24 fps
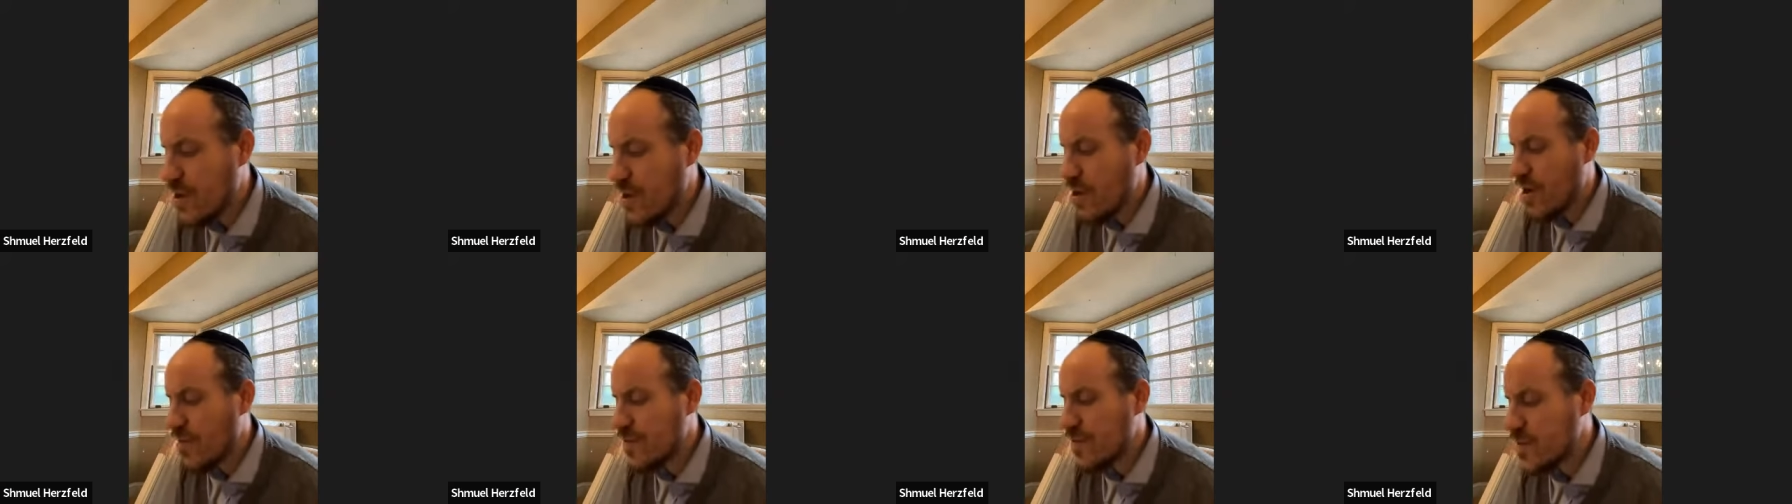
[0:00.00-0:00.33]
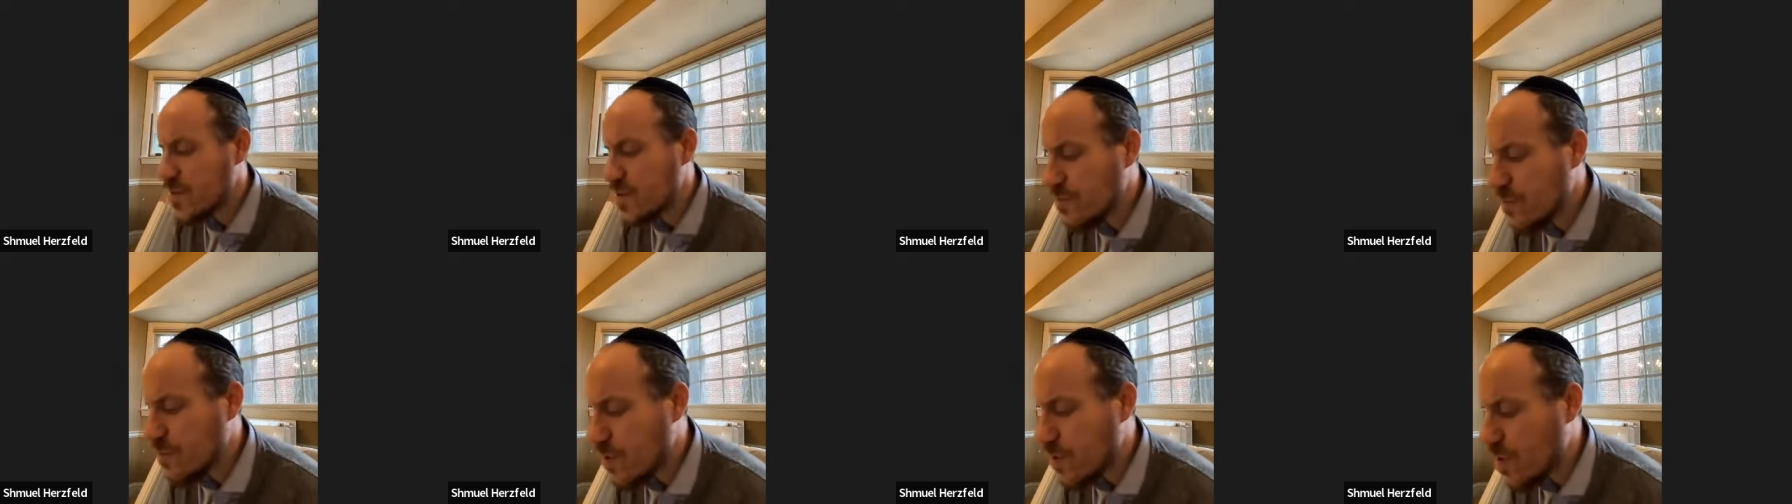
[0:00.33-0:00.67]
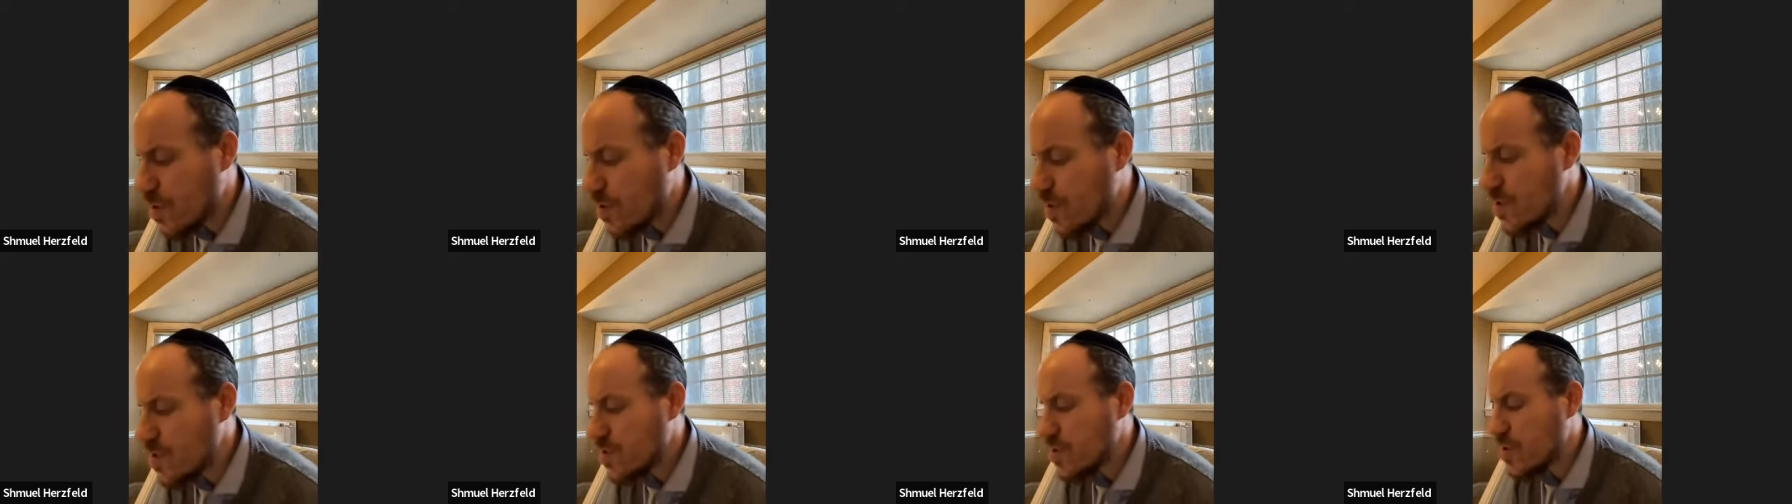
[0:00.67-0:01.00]
harvest the
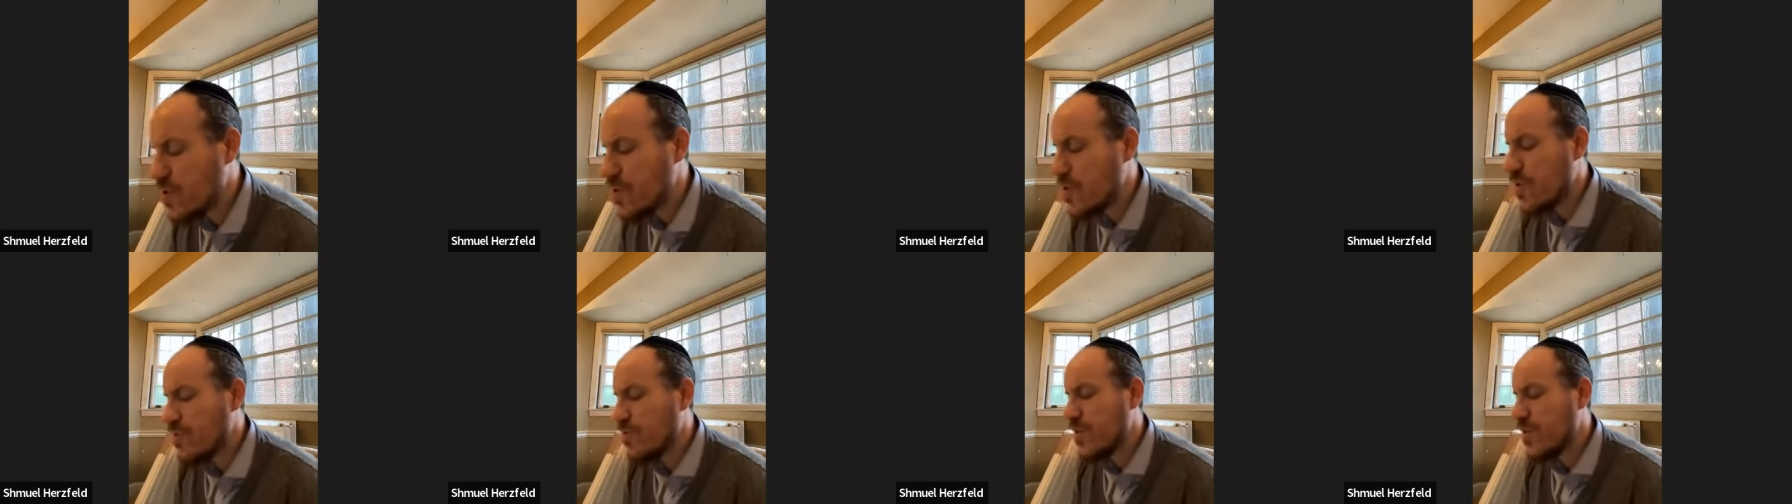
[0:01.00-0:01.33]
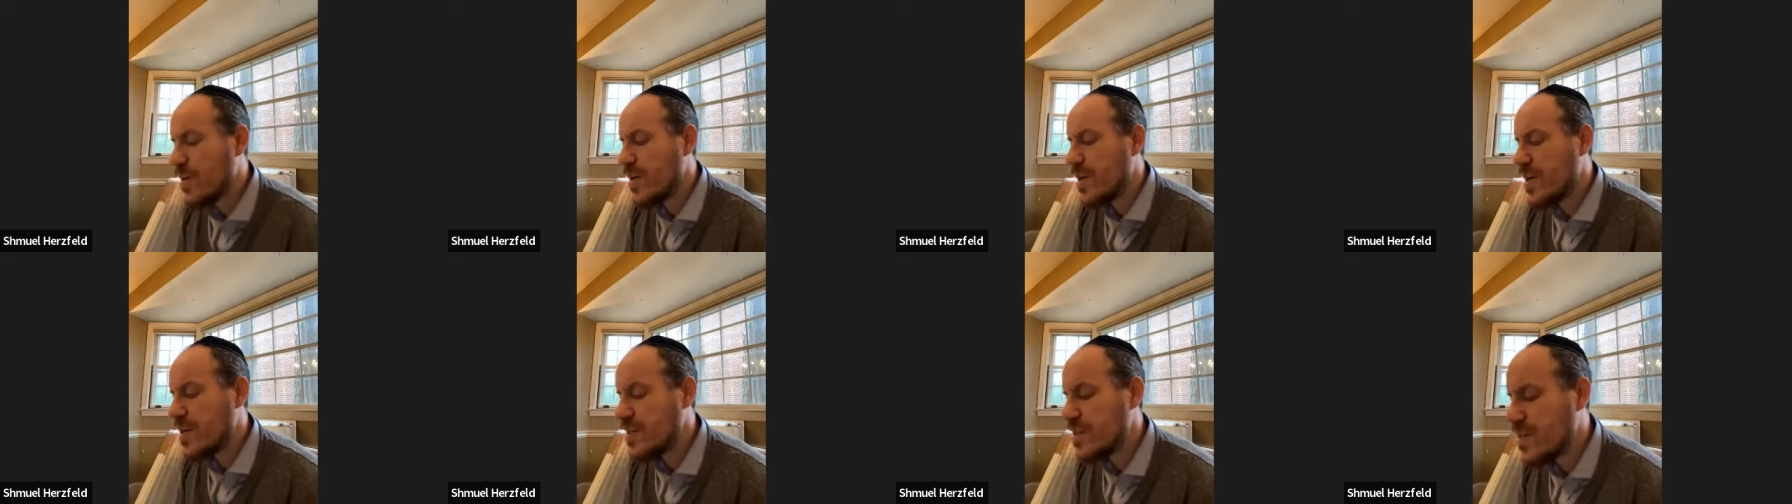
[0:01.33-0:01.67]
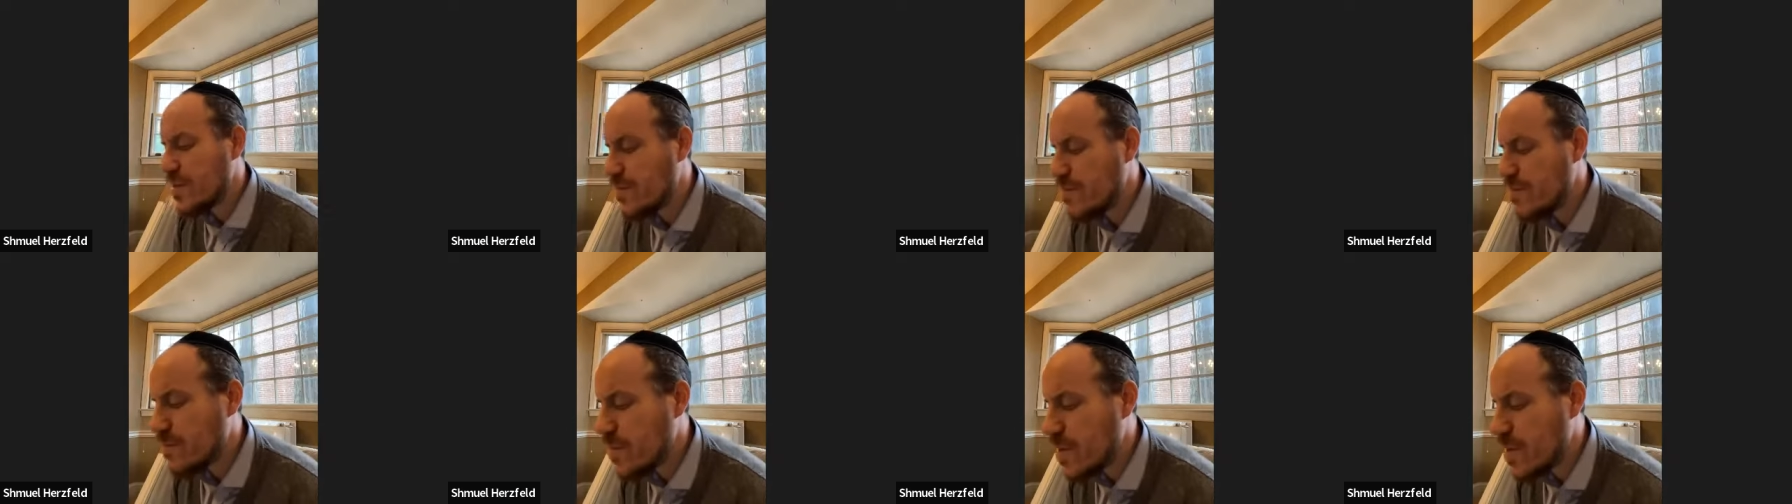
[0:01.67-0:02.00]
barley, so you could bring it as
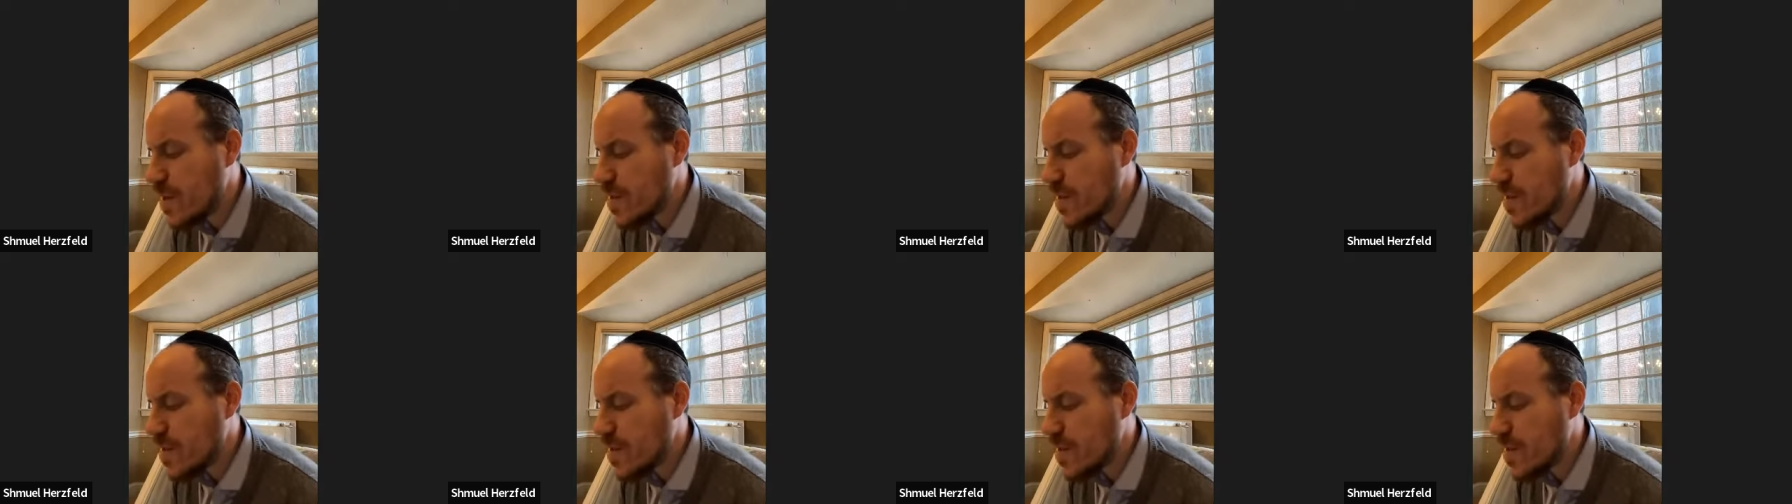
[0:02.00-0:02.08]
a